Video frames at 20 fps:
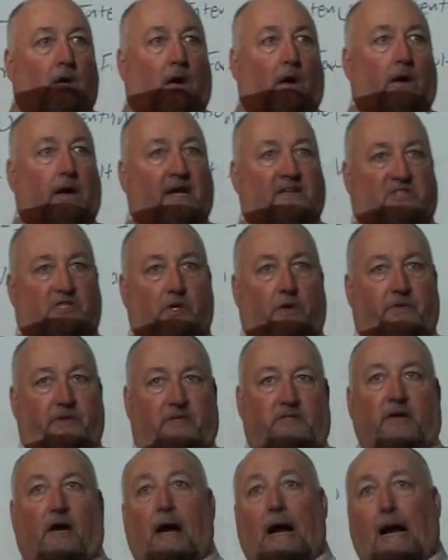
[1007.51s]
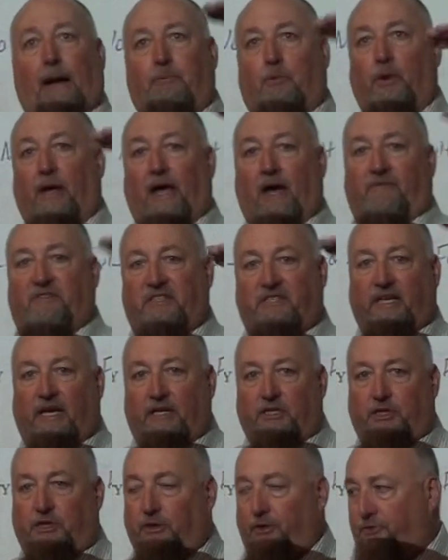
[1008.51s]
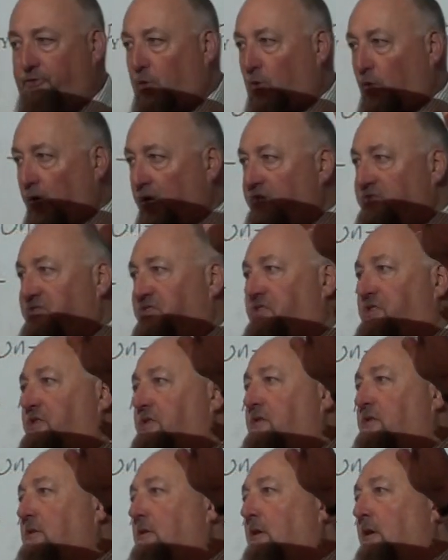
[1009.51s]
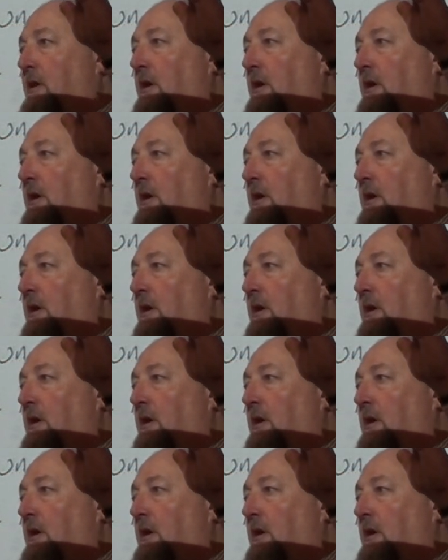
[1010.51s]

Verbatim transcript: All right, so at the top we have intentional torts.